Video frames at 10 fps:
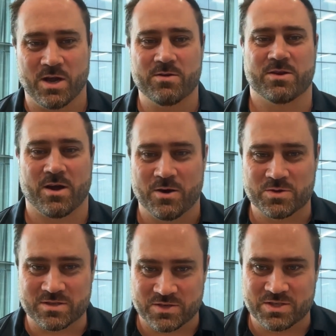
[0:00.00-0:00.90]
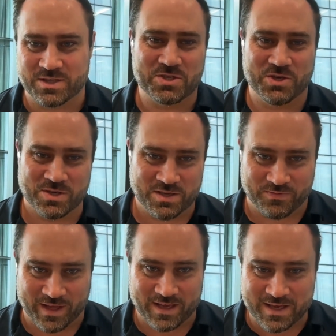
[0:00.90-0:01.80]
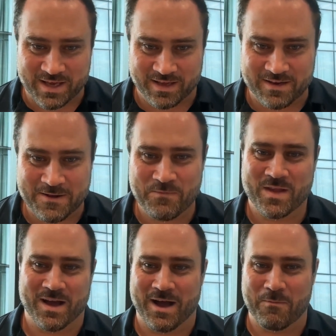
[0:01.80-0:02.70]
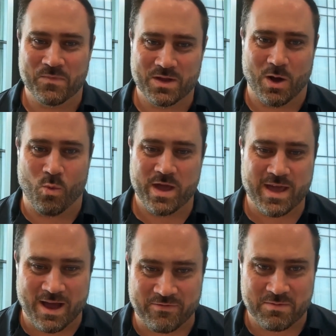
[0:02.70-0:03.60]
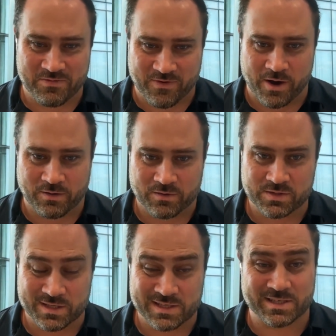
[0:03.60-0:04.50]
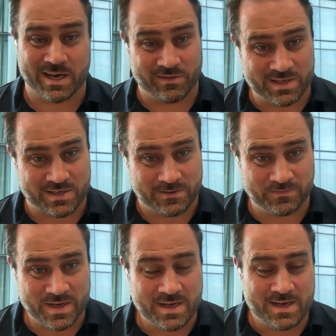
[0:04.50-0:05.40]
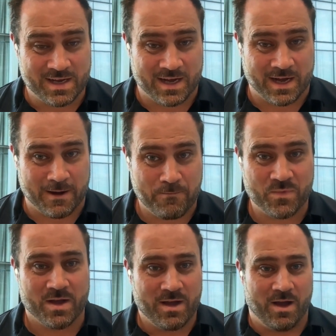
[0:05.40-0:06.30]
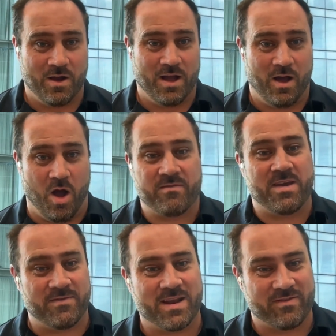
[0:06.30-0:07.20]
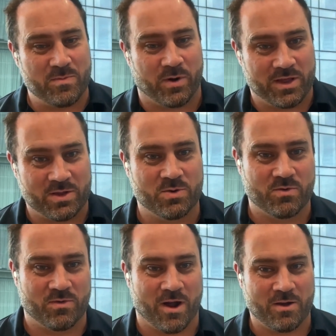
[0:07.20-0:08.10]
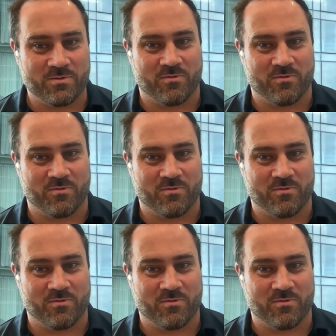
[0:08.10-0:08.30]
You don't go to the Jersey Flegg kid a week out from the finals and say, listen, I've given everybody a good